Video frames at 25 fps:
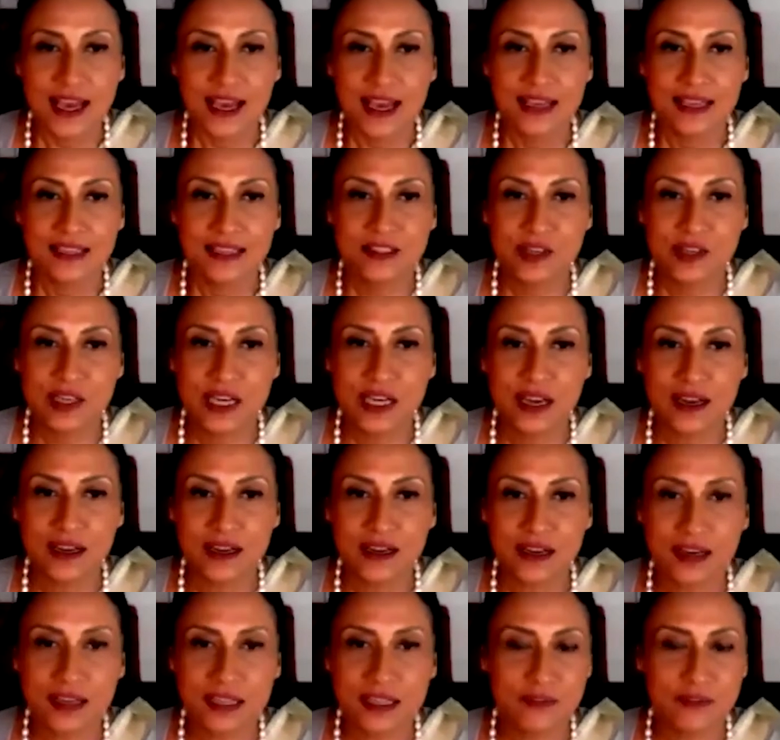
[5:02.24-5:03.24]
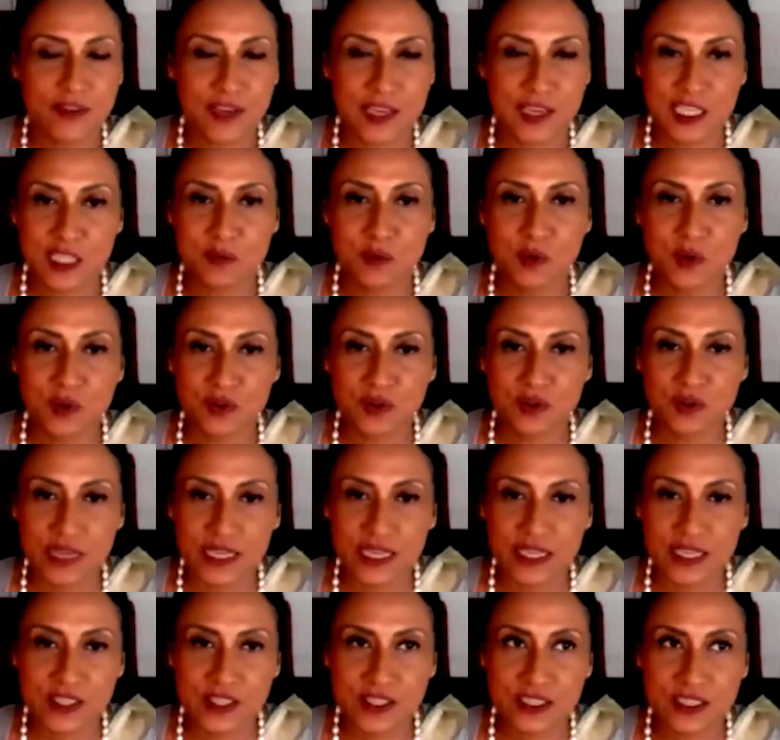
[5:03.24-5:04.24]
And Sri Lanka, the Facebook
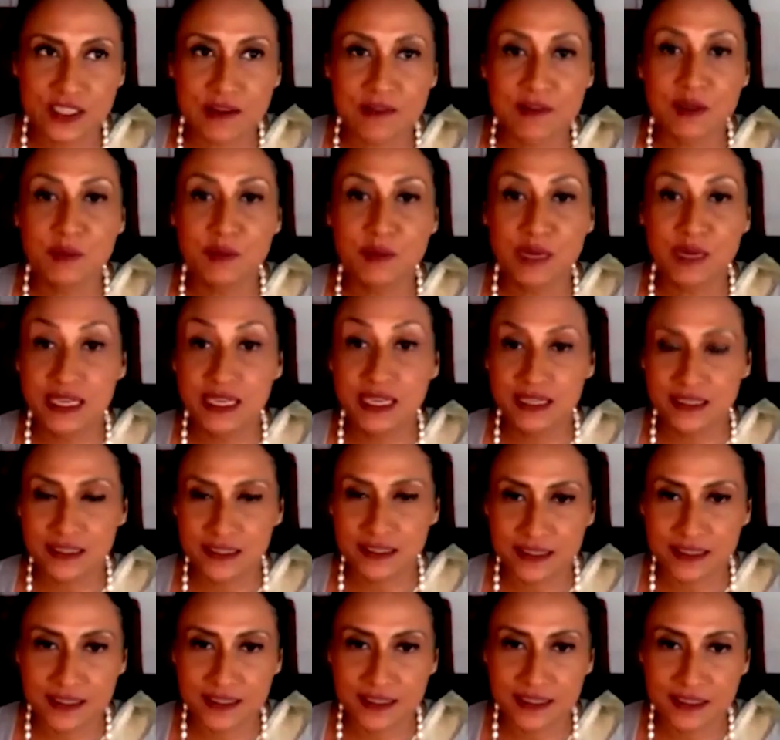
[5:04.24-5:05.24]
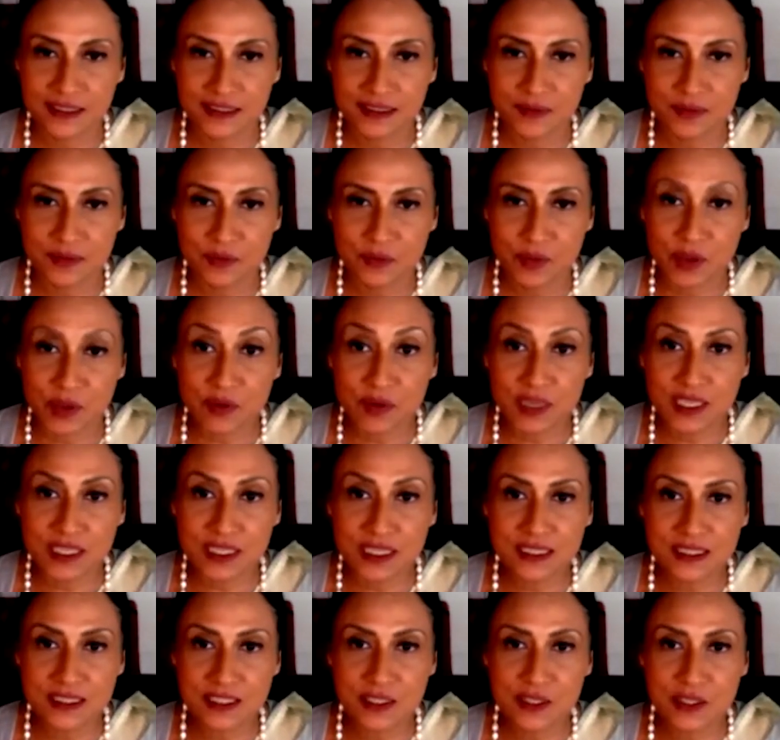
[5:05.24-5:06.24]
reached 7 million
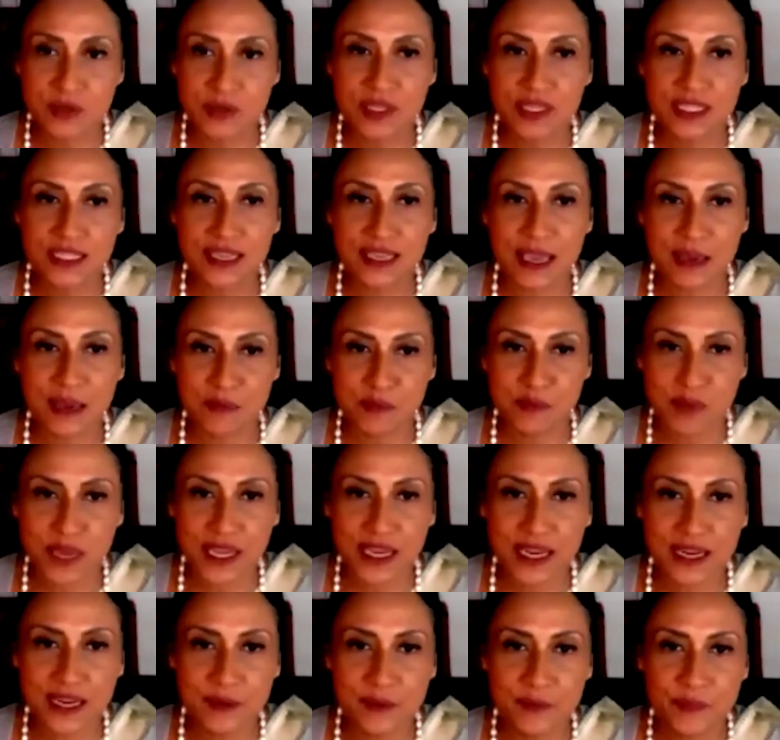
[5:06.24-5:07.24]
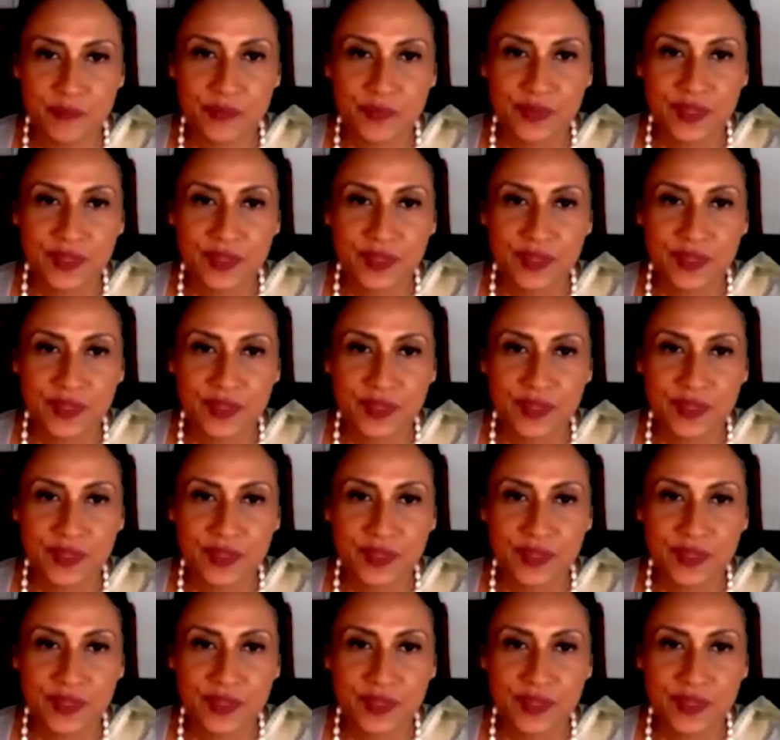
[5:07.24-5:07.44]
viewers during the campaign.